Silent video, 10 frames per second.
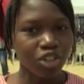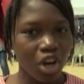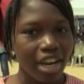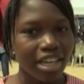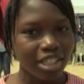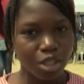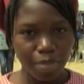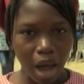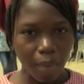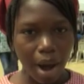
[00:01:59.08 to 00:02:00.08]
Knowledge is
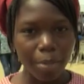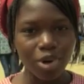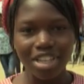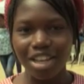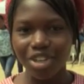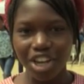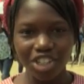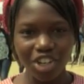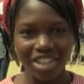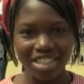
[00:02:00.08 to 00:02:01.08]
power, but
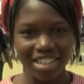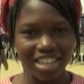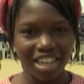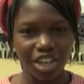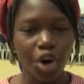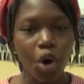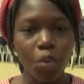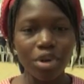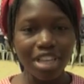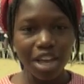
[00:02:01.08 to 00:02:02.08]
education is the key.
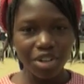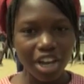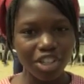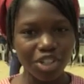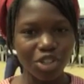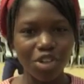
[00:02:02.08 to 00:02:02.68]
With education, you